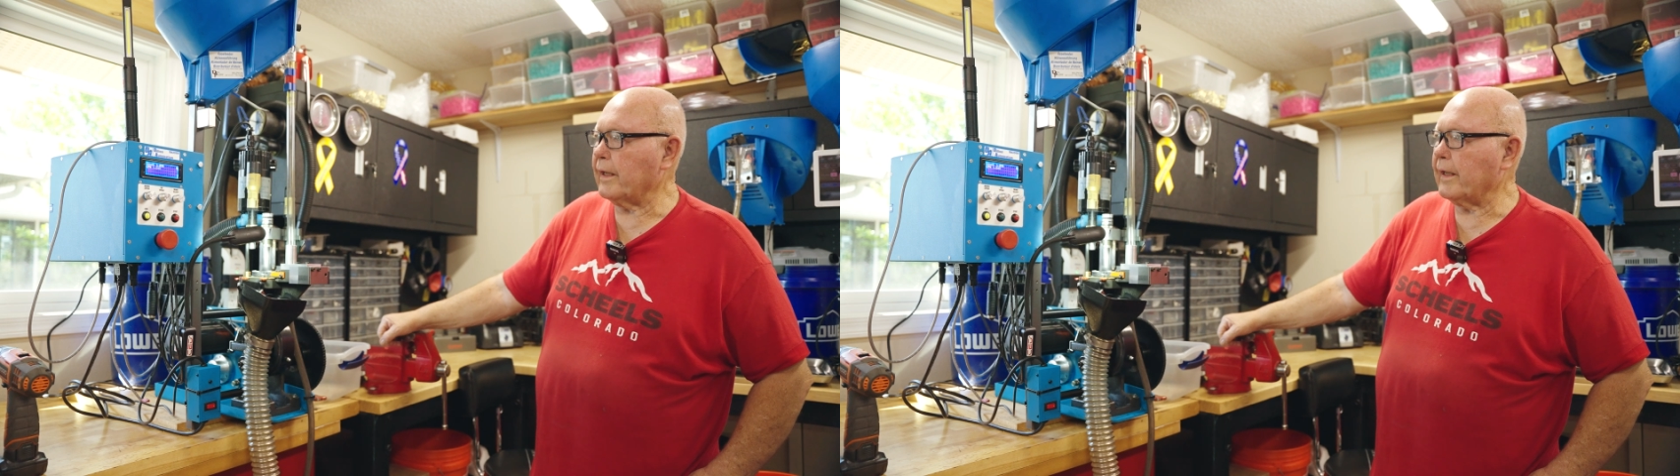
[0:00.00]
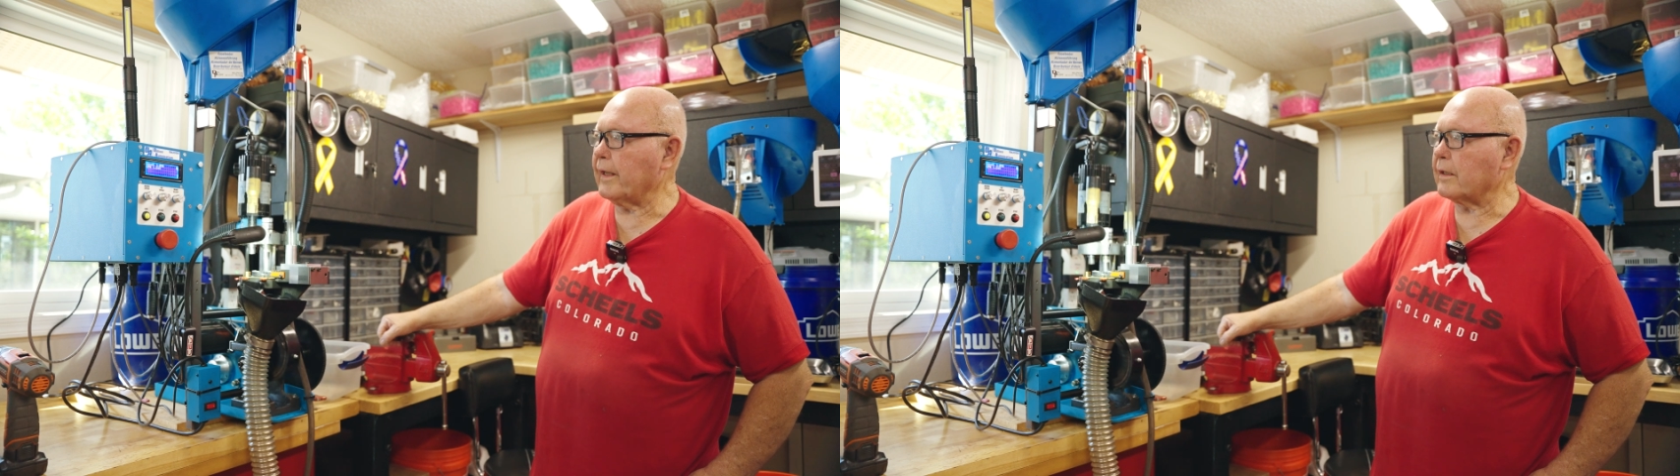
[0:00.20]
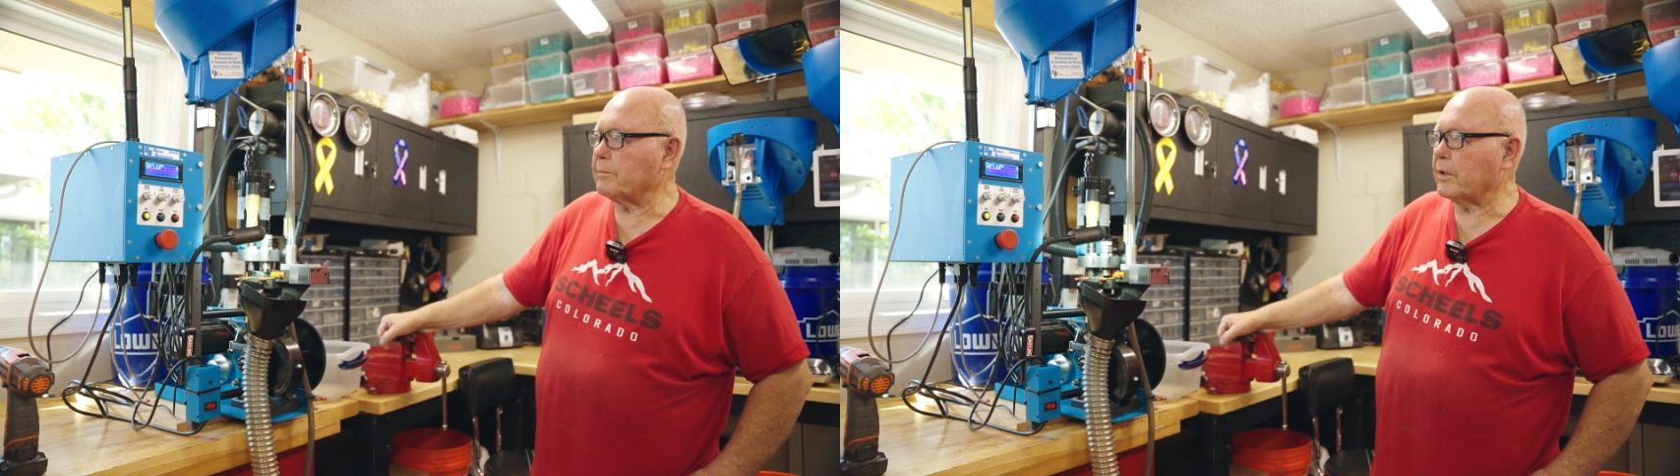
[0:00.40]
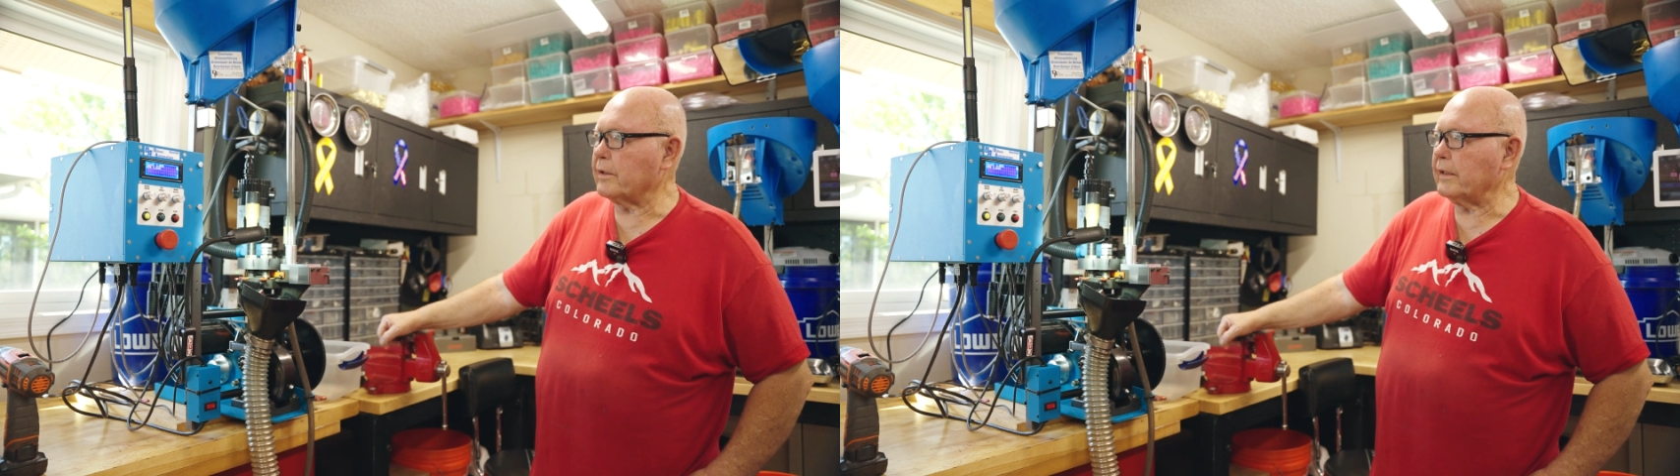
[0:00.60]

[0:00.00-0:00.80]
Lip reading: at about